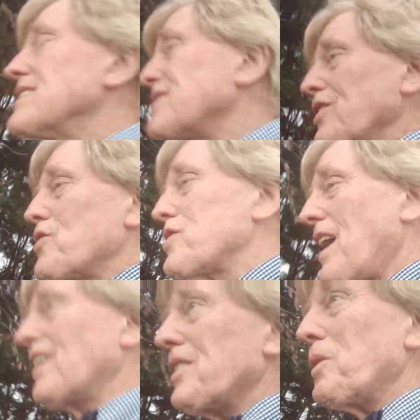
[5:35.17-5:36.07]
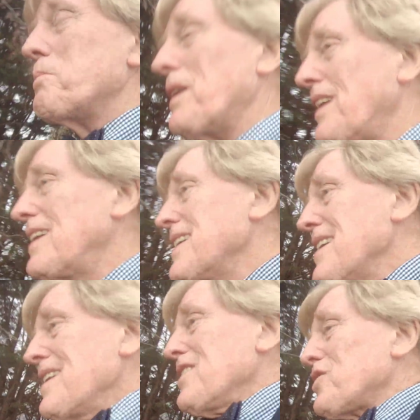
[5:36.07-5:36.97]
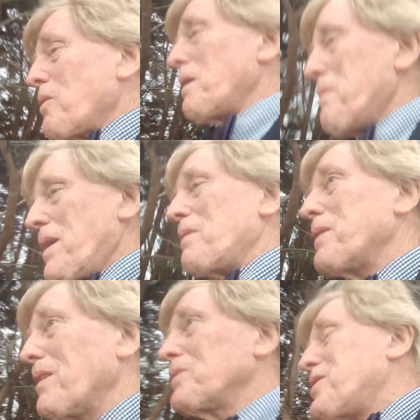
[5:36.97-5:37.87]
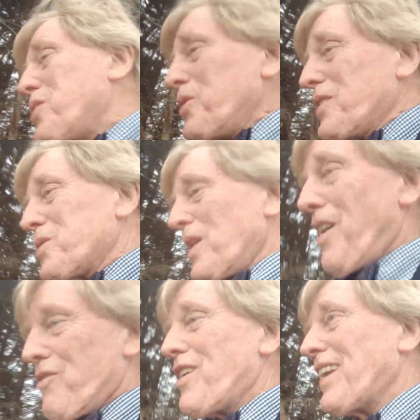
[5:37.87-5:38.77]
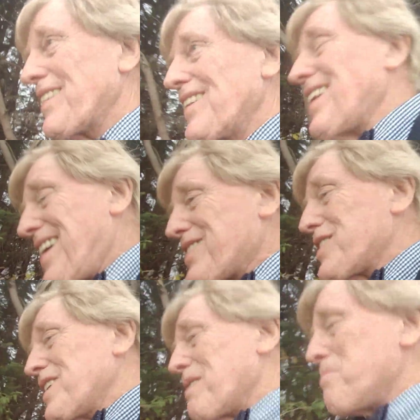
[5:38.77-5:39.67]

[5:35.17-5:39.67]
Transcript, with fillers: slows down a little bit, so maybe I'll be able to do this without running the last uh,